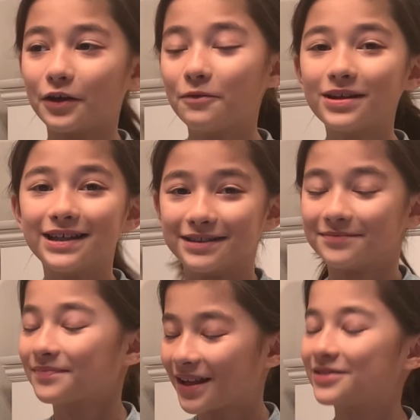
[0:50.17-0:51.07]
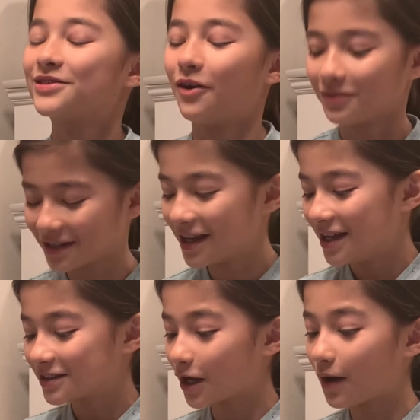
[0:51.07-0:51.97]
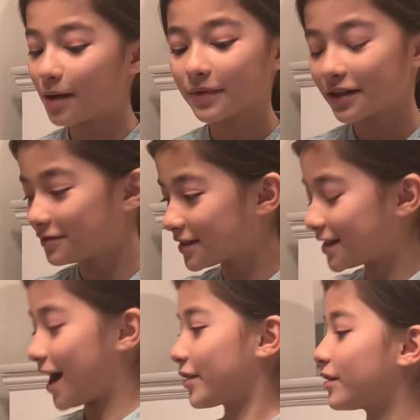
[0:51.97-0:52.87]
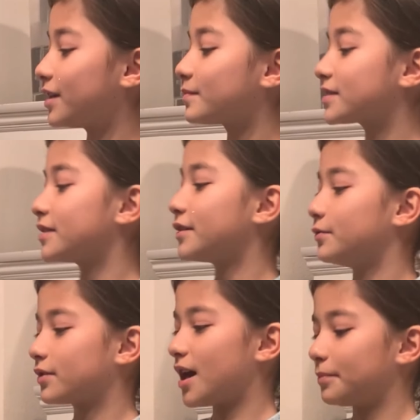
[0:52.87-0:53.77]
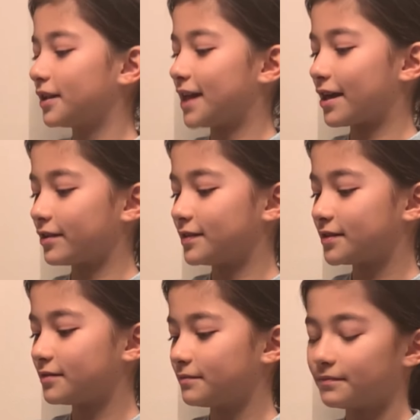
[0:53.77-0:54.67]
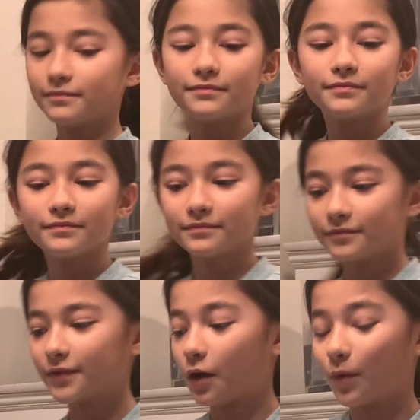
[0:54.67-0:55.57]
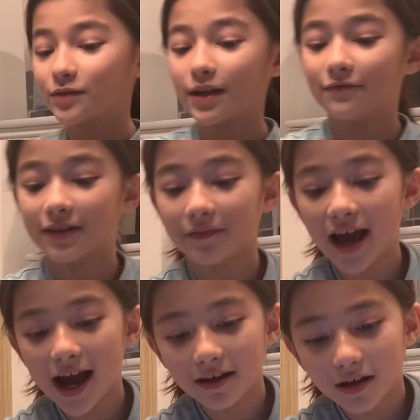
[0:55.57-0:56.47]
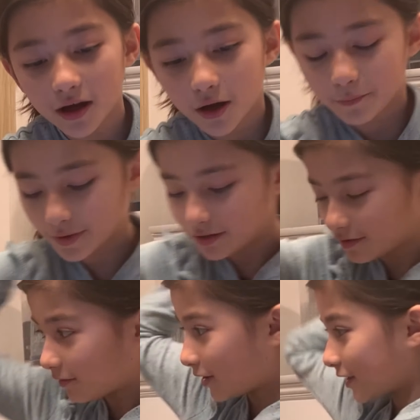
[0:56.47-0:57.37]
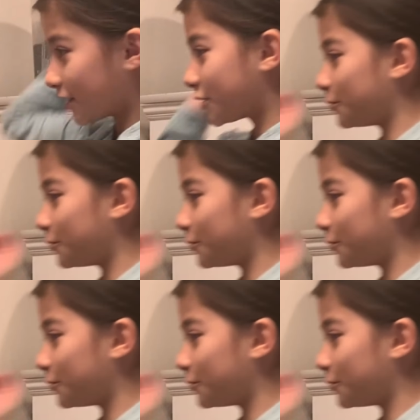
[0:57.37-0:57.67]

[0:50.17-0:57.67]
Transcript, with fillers: who it is, salt. So I'm going to use a dasher, and I'm just going to do a couple of dashes. Once we have done that, we're going to